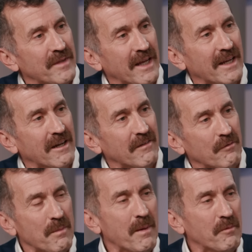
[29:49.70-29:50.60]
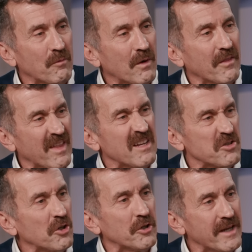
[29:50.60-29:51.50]
take care, remember what
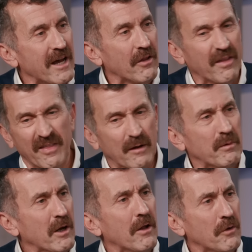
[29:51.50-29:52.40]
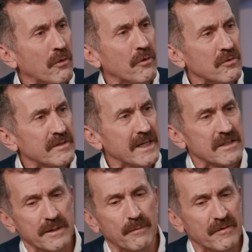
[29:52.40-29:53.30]
things are good health. I think we all know those
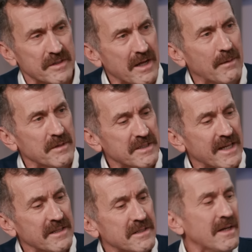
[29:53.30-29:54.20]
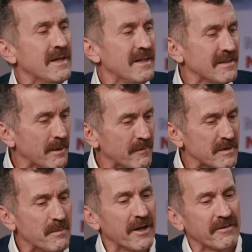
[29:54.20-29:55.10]
things. Some of it's common sense, some of
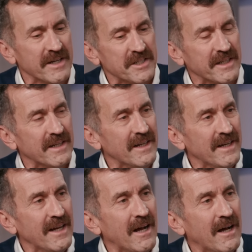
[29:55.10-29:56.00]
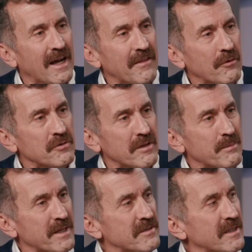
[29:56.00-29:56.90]
it's moderation. And those are
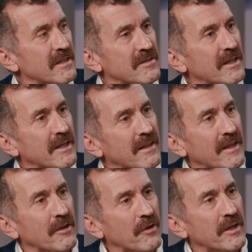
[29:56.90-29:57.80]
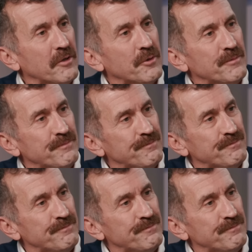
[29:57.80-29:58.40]
the best things that I think you can do.